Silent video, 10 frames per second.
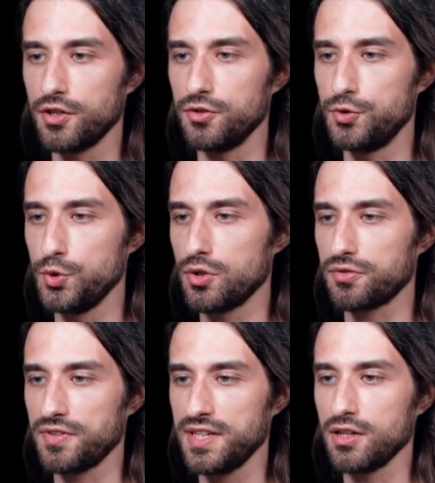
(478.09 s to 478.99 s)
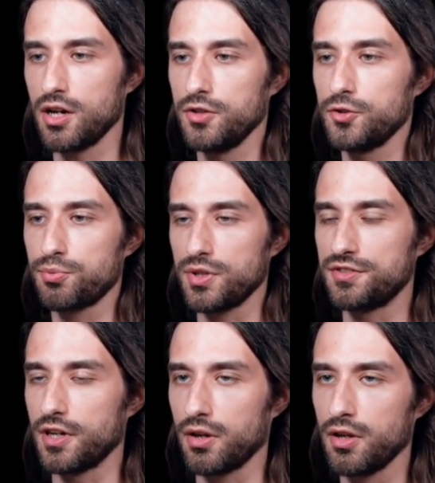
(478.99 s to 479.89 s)
doYourThing on the
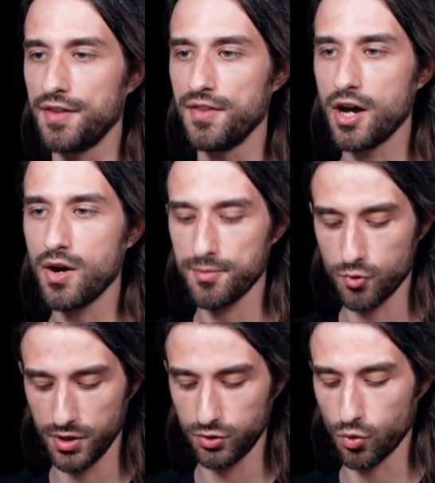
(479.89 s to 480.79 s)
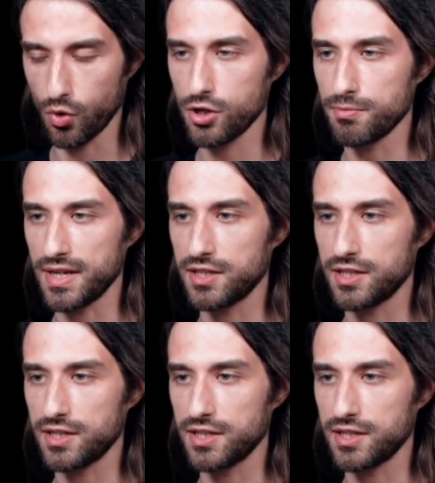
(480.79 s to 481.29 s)
printer. And now I'm going to run my